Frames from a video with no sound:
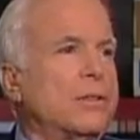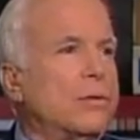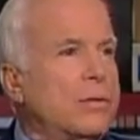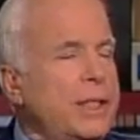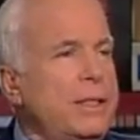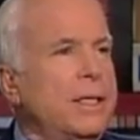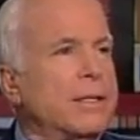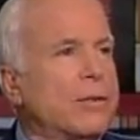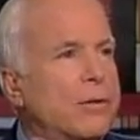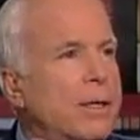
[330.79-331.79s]
greed,
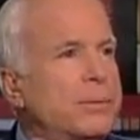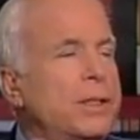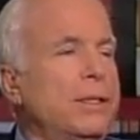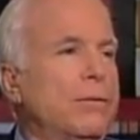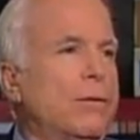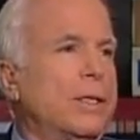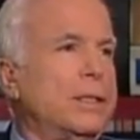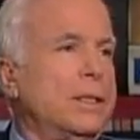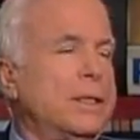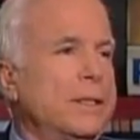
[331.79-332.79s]
and corruption in
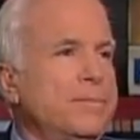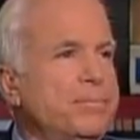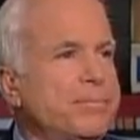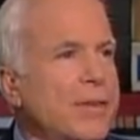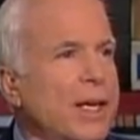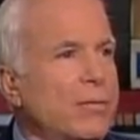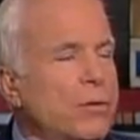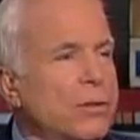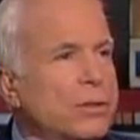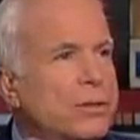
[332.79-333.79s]
Washington and
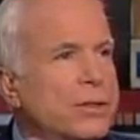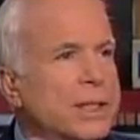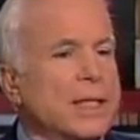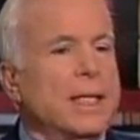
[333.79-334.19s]
Wall Street.